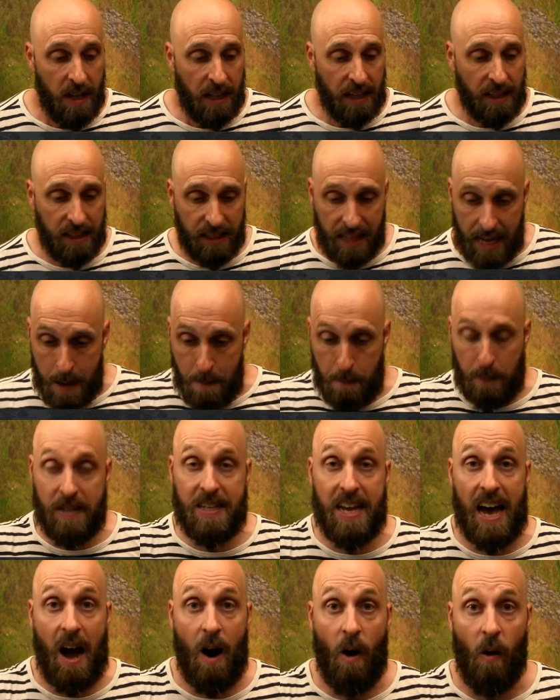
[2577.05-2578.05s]
leap
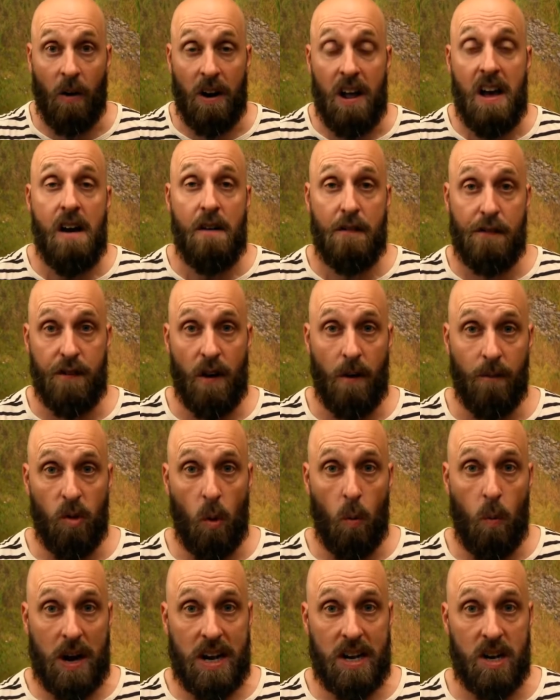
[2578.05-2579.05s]
down from the
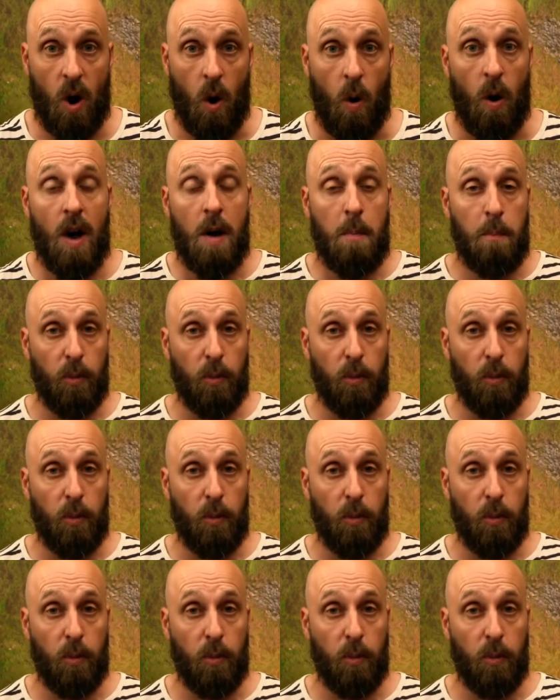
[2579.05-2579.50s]
window,